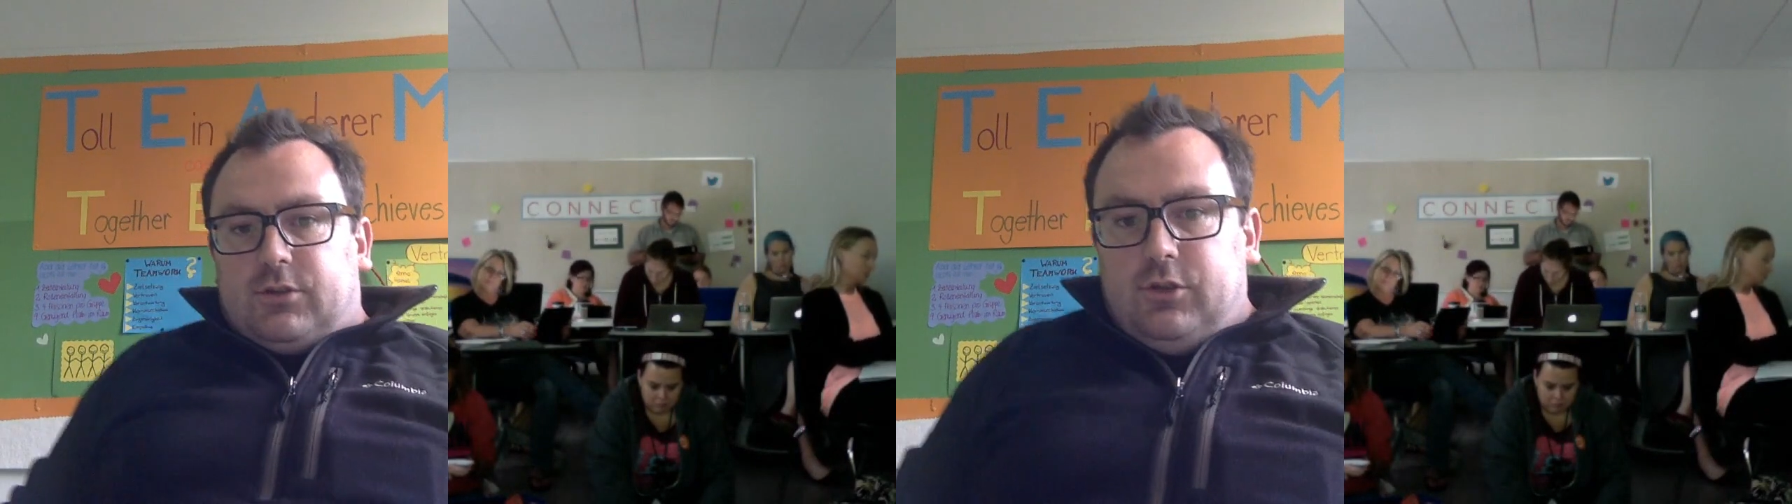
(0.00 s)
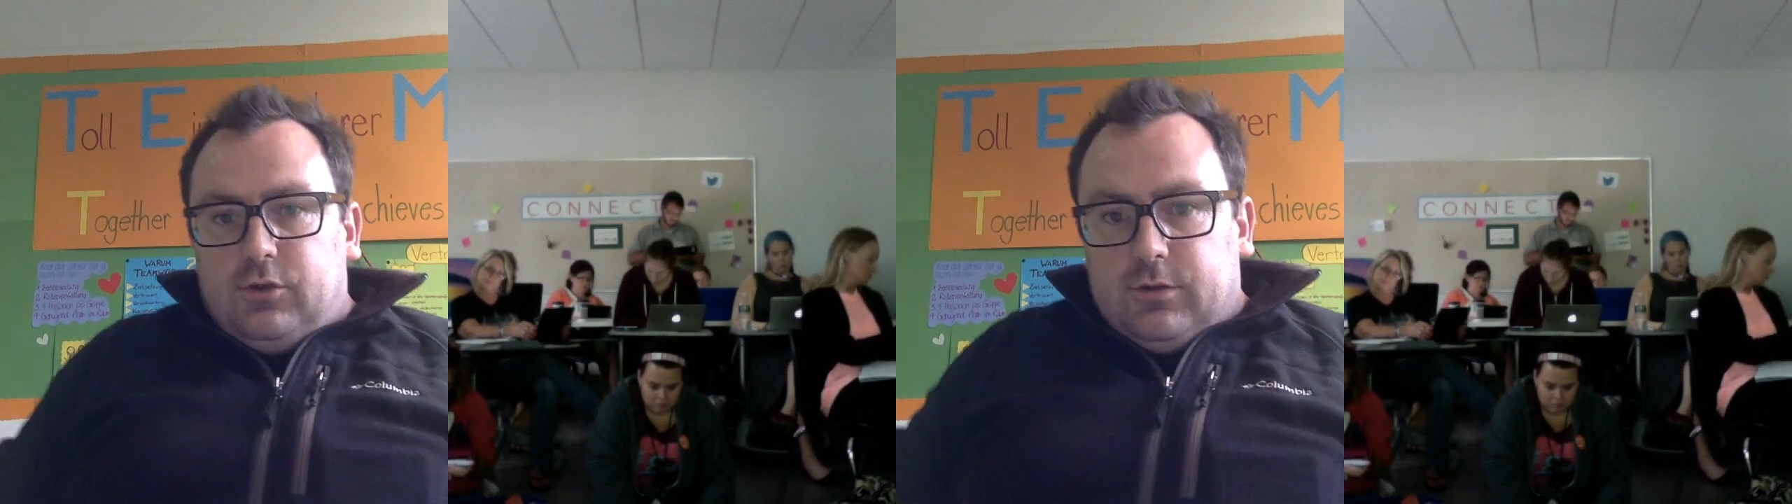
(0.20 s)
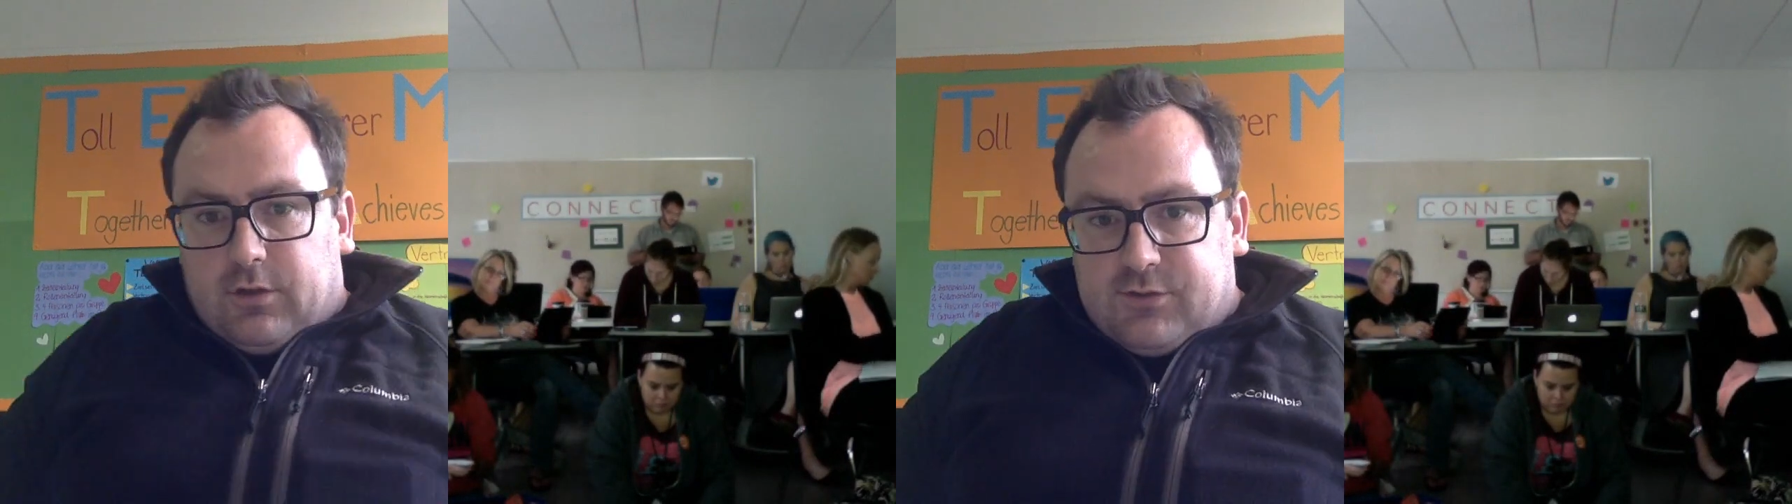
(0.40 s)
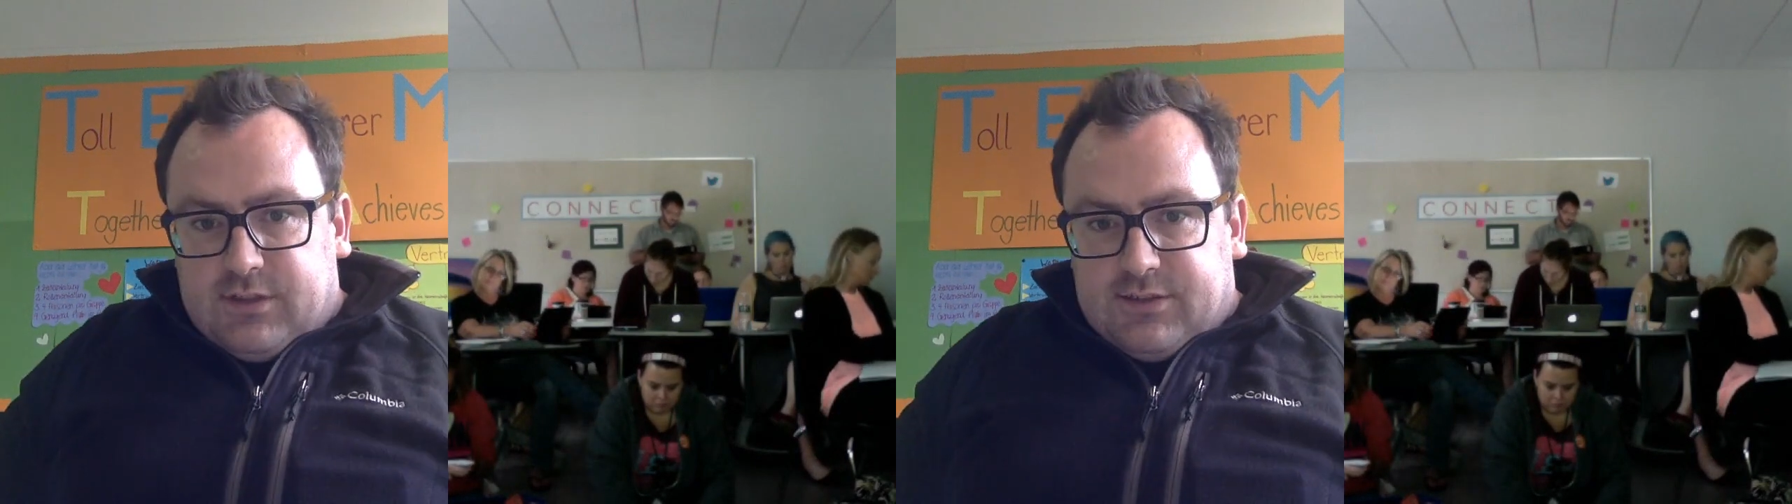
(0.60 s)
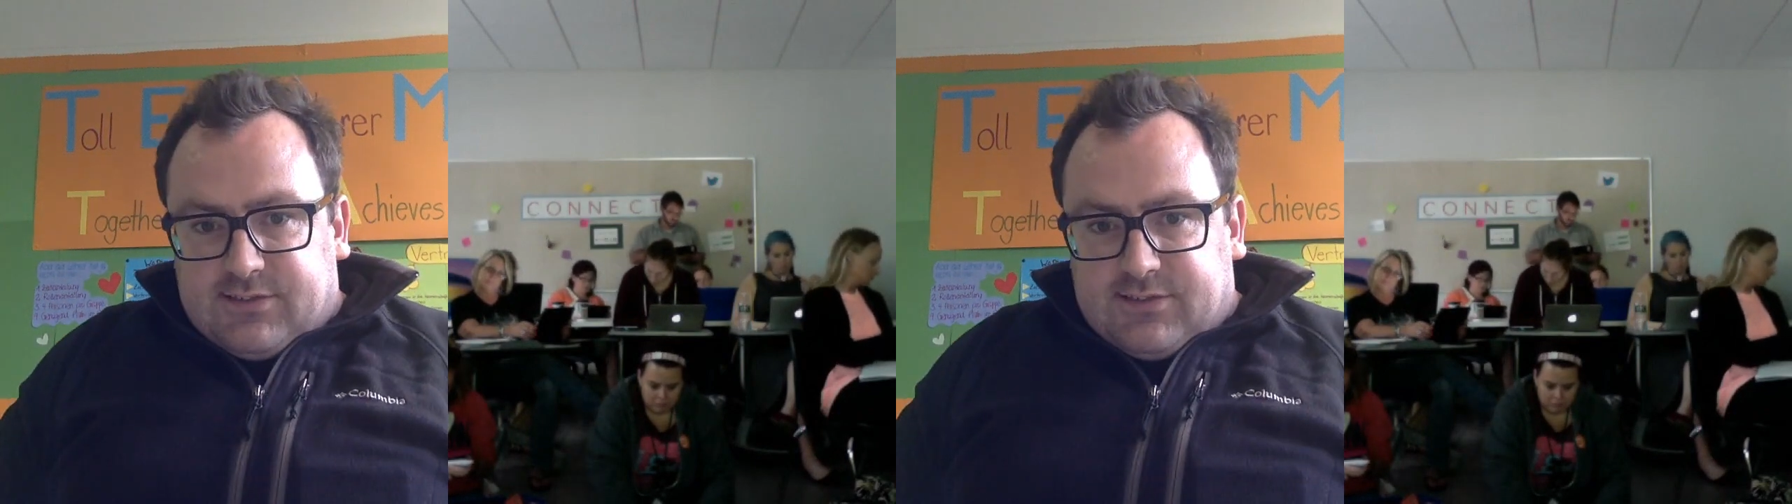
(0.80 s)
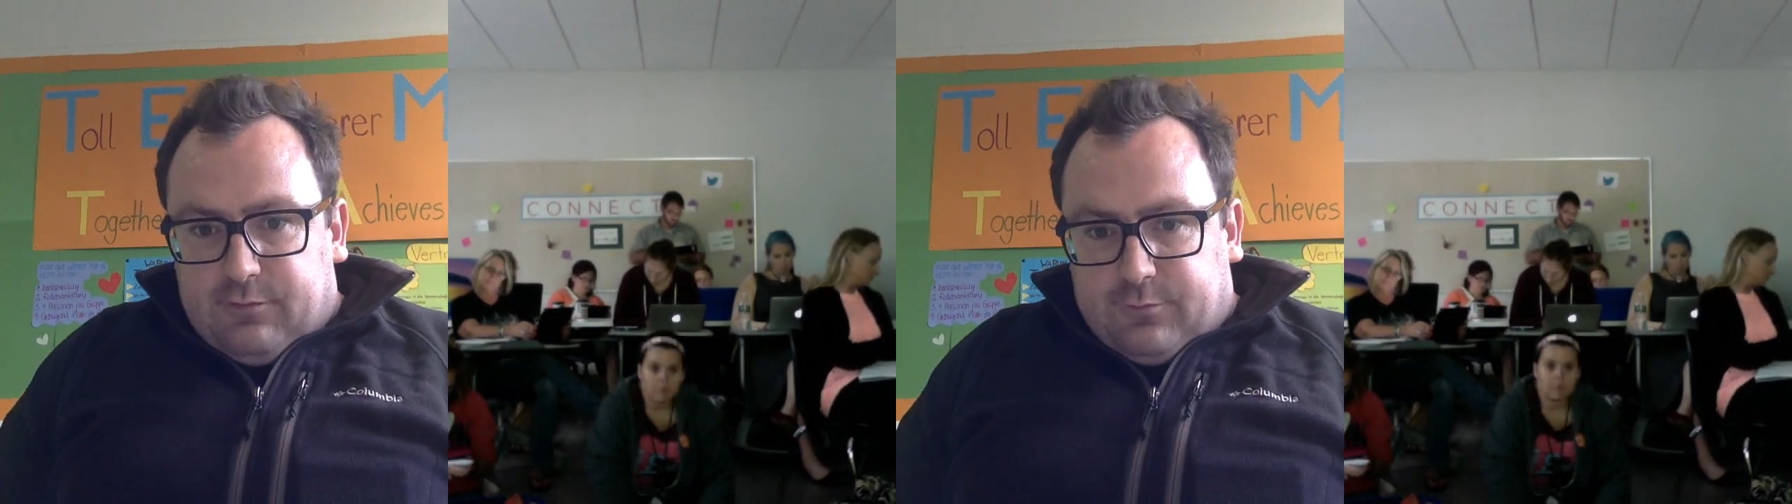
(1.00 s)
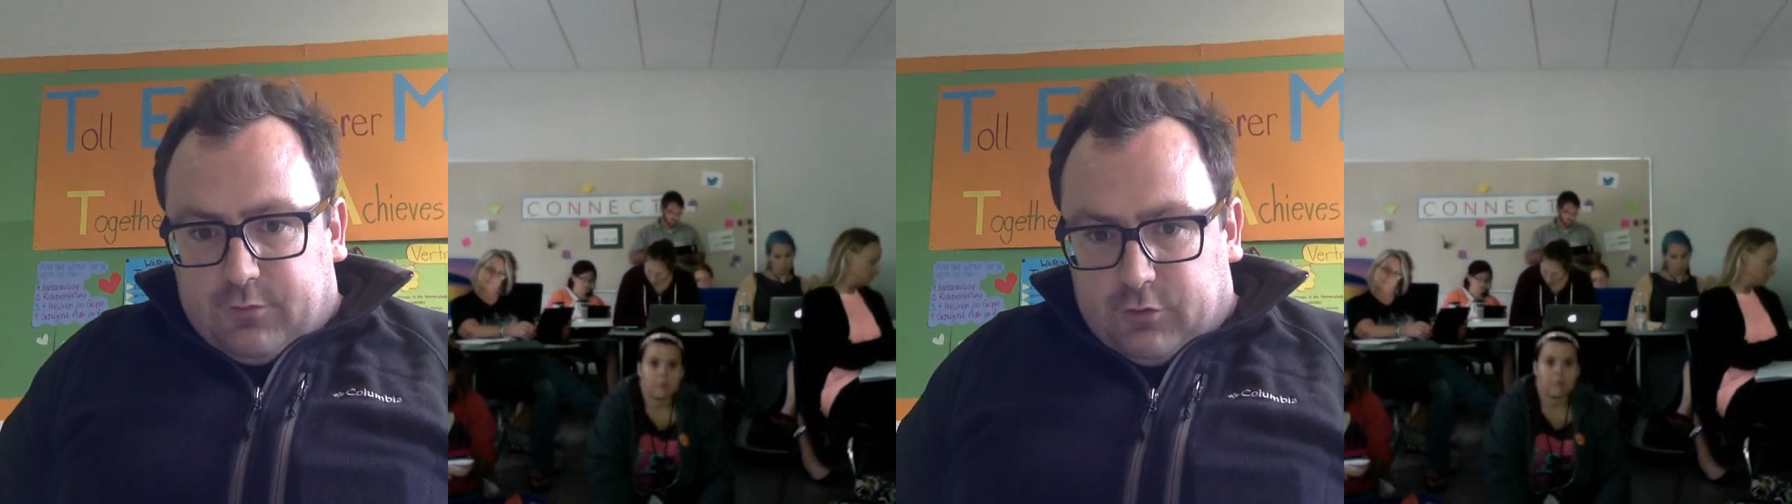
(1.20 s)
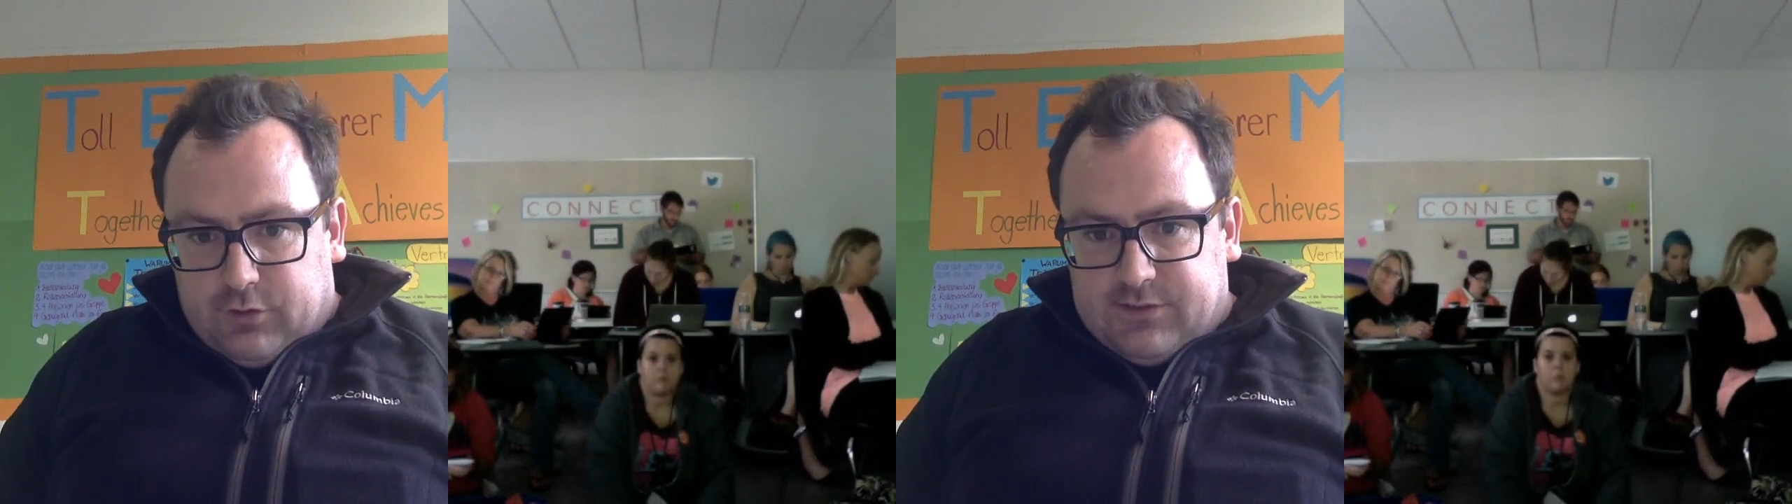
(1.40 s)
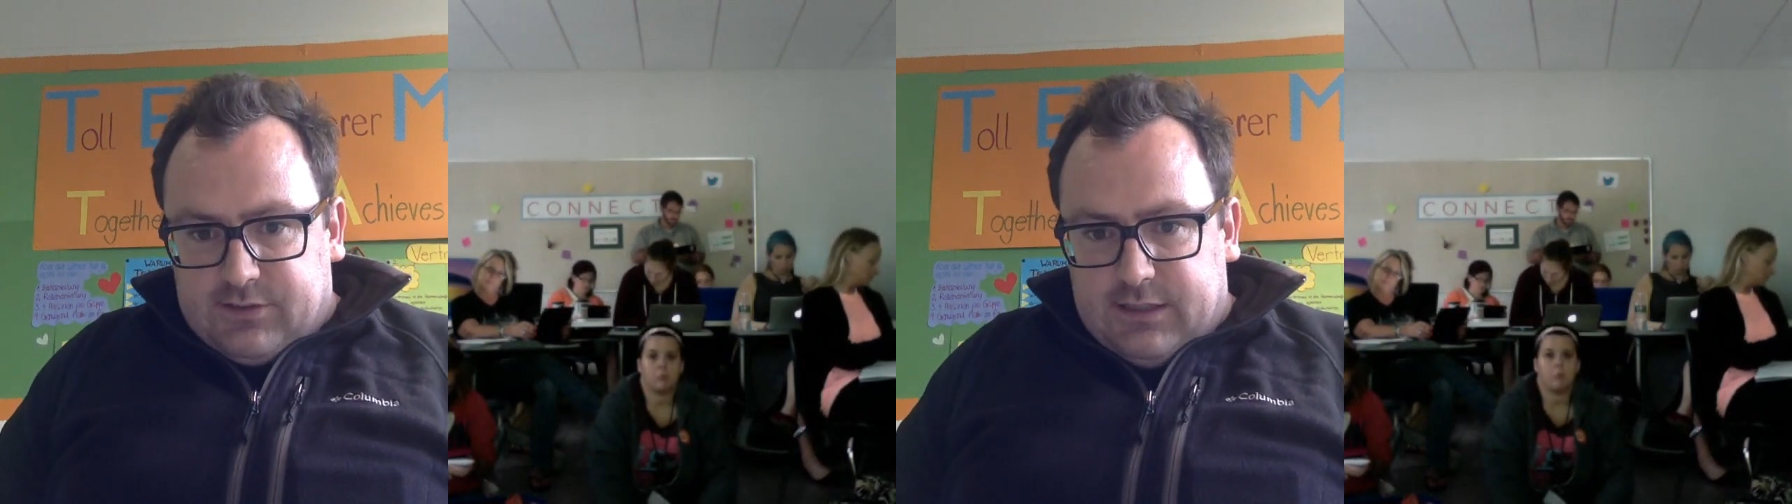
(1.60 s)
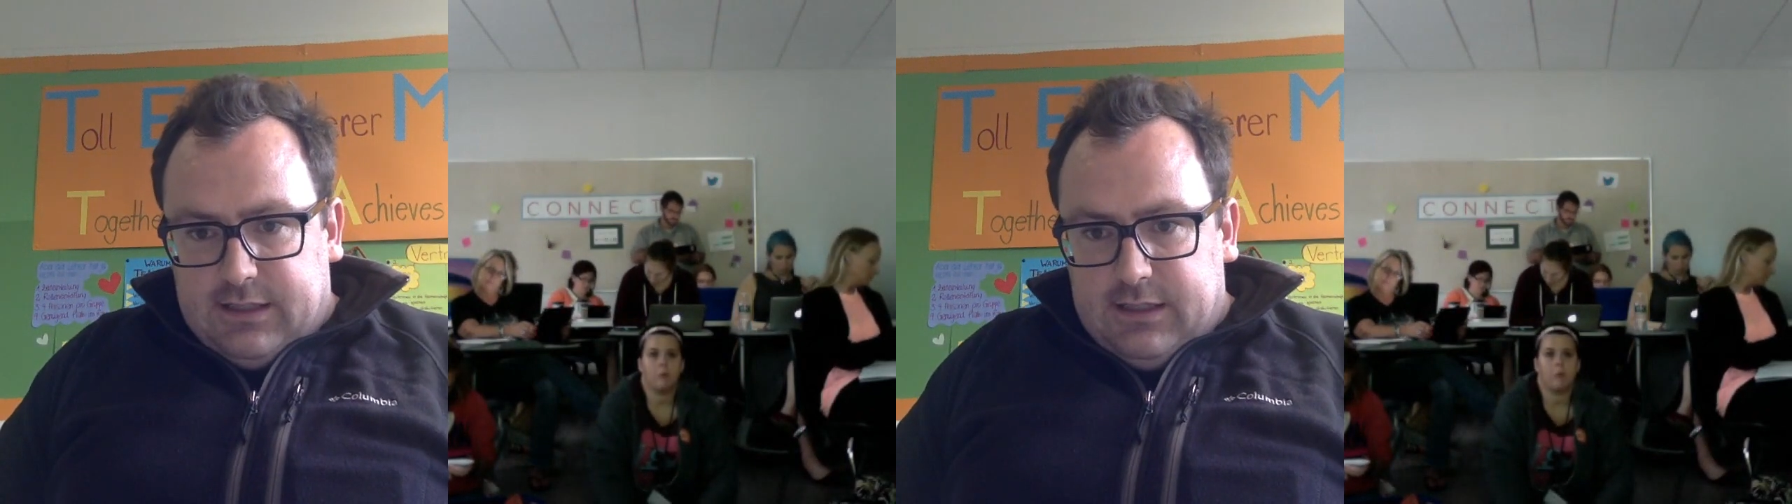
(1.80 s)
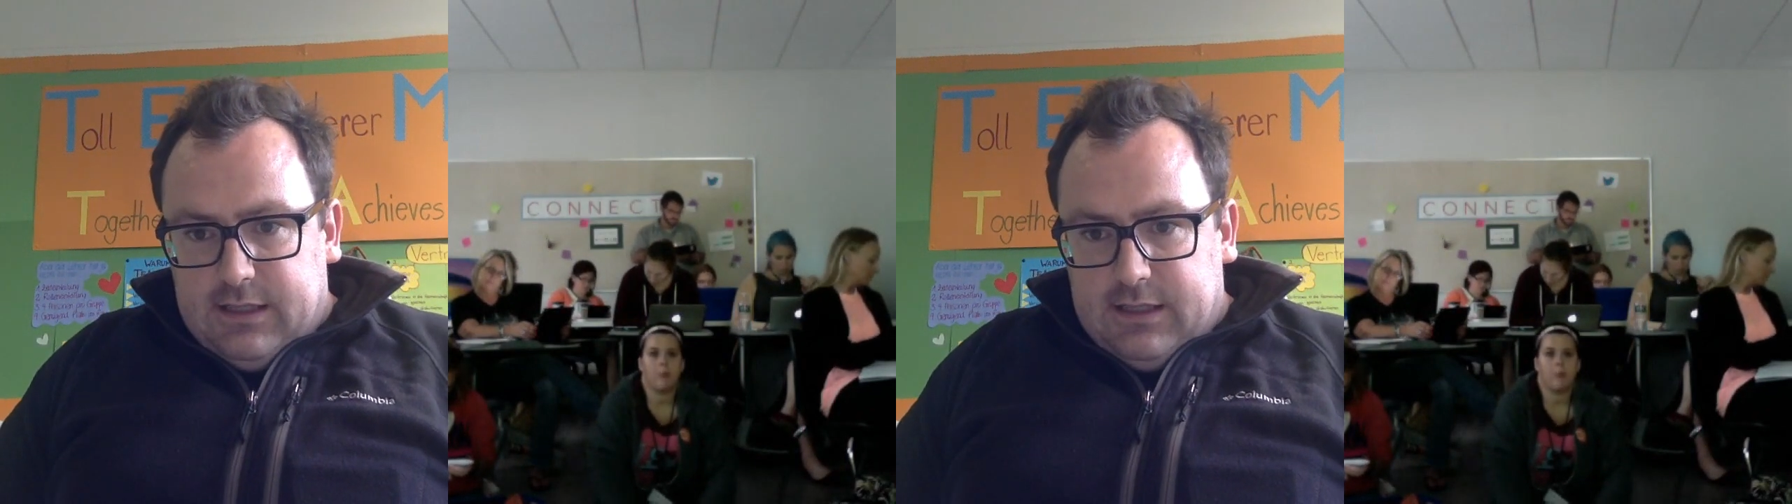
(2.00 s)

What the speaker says: the University of Salford recently,